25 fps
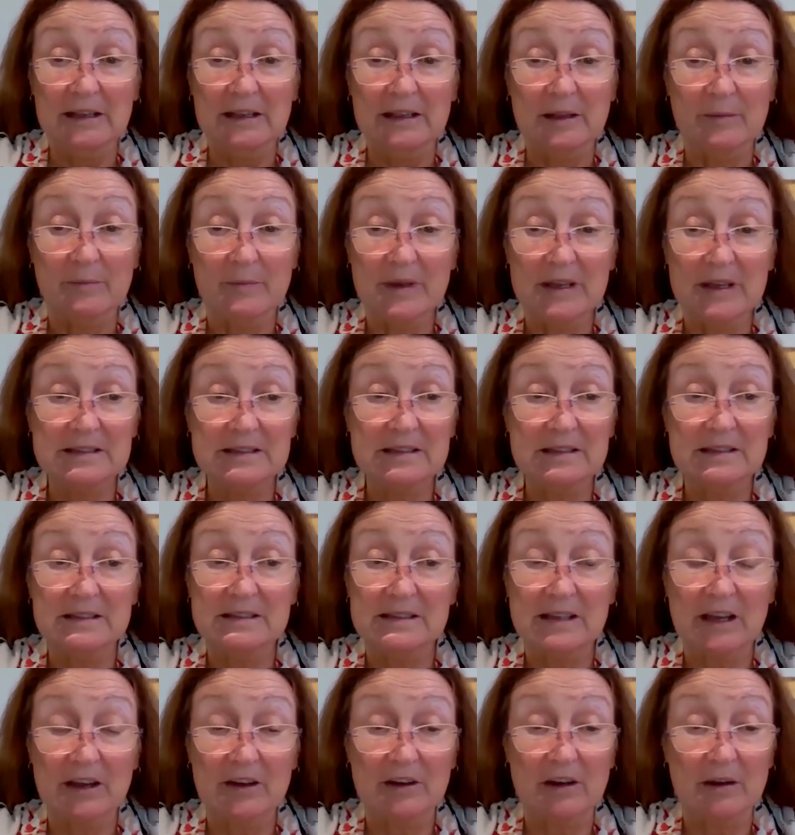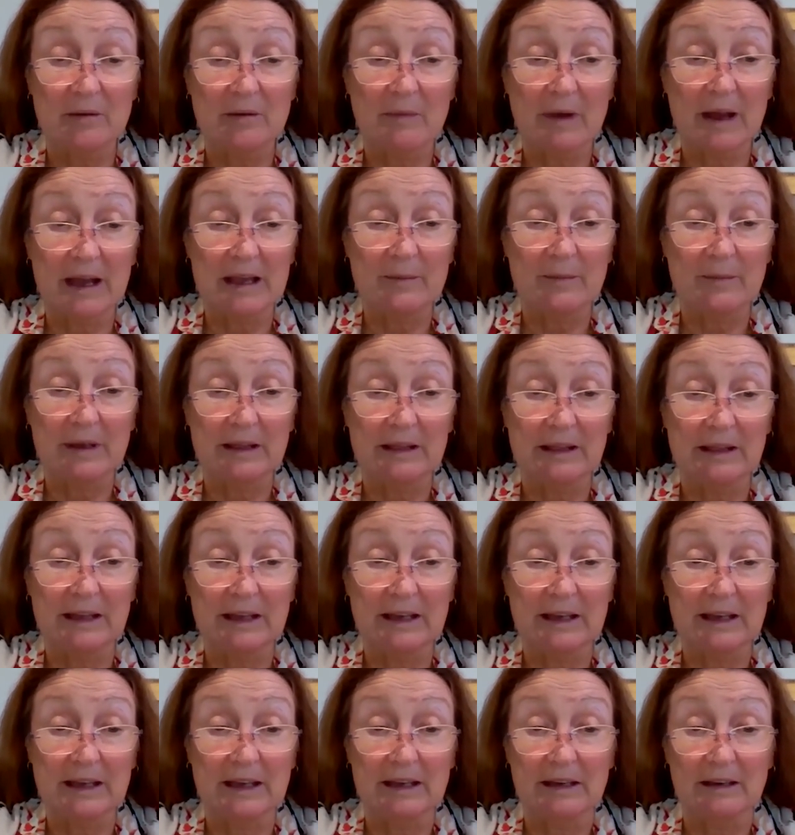The business owner may be
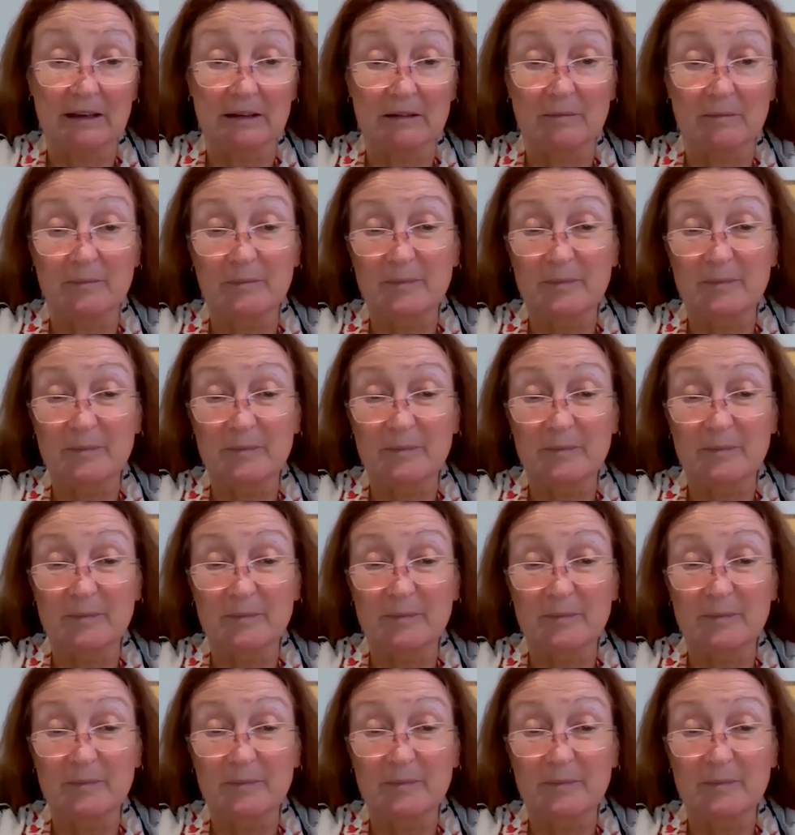thinking,